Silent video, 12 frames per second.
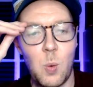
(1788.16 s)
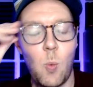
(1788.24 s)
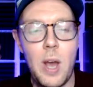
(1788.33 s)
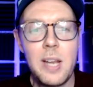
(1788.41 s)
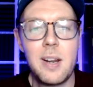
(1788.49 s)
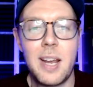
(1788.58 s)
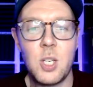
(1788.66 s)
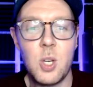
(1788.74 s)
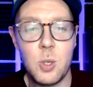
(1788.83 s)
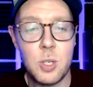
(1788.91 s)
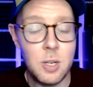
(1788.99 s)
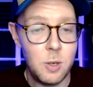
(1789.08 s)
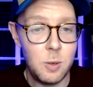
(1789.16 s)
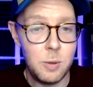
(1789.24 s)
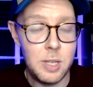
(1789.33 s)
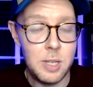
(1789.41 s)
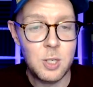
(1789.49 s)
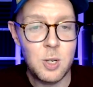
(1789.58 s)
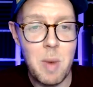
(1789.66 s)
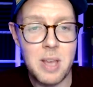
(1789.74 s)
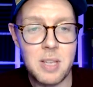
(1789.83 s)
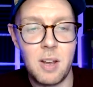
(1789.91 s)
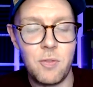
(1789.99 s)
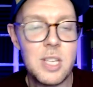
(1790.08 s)
Why did I choose to do this to
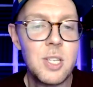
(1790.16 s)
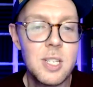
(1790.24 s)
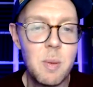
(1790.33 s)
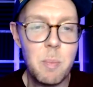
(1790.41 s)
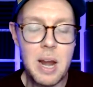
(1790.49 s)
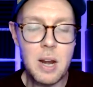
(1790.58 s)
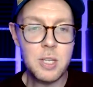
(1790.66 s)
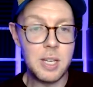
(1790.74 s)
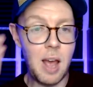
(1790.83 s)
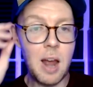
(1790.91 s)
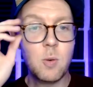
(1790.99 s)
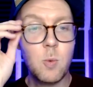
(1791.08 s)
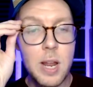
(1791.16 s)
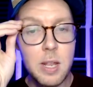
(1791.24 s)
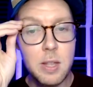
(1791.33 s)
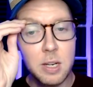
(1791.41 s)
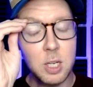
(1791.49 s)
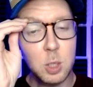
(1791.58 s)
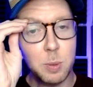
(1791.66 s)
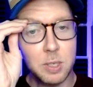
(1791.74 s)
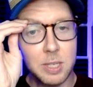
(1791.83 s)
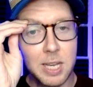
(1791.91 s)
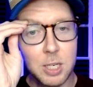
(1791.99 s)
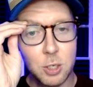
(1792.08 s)
myself? This is embarrassing. I read The
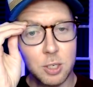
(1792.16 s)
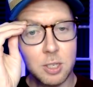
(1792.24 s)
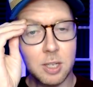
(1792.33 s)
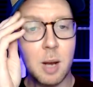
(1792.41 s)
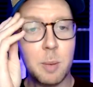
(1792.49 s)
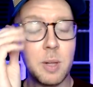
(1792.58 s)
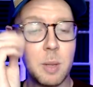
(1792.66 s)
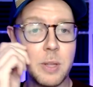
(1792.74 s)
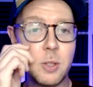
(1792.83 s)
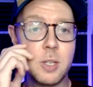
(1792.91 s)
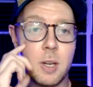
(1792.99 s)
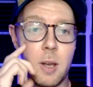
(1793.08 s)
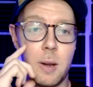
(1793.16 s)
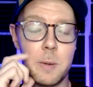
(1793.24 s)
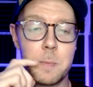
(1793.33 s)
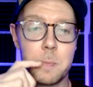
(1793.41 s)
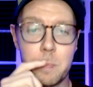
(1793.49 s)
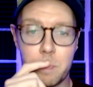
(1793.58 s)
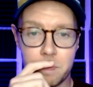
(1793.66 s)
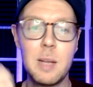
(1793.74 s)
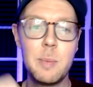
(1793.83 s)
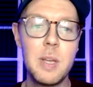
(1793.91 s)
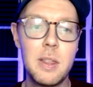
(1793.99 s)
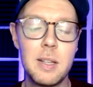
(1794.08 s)
Dispossessed just a couple of months ago. let
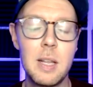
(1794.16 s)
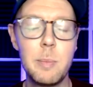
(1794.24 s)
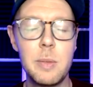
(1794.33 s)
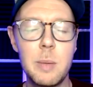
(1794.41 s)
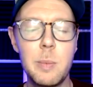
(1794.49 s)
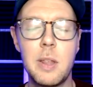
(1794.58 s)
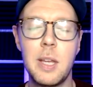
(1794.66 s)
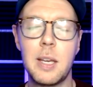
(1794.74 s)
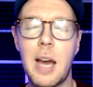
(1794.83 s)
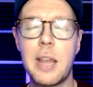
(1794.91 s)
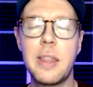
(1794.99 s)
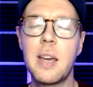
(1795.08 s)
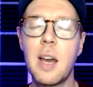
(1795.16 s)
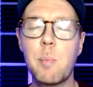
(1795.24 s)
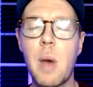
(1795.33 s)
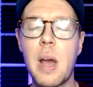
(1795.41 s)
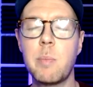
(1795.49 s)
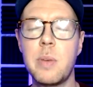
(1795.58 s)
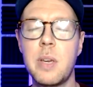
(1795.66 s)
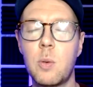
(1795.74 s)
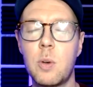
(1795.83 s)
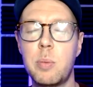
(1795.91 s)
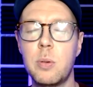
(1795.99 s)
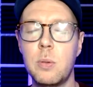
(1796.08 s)
me think. I think I might be
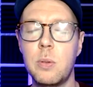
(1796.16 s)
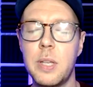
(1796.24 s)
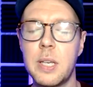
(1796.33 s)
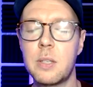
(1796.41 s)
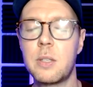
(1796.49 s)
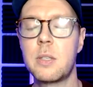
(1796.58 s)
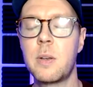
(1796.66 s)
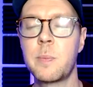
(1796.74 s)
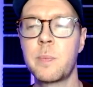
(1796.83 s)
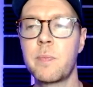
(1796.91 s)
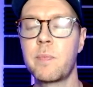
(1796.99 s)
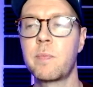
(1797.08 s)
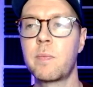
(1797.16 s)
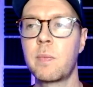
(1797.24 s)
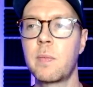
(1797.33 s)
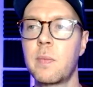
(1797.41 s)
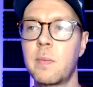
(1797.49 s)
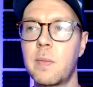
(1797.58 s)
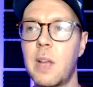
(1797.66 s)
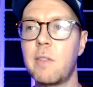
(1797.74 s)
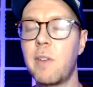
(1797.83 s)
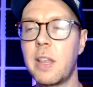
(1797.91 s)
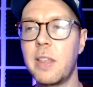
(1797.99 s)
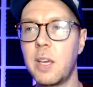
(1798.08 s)
able to pull this
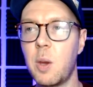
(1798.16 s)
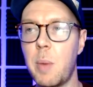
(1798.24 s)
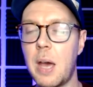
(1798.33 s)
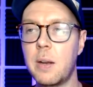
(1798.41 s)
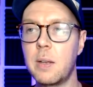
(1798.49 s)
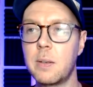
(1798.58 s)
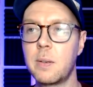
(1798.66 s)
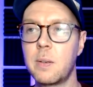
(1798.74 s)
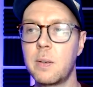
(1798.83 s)
if I think about it.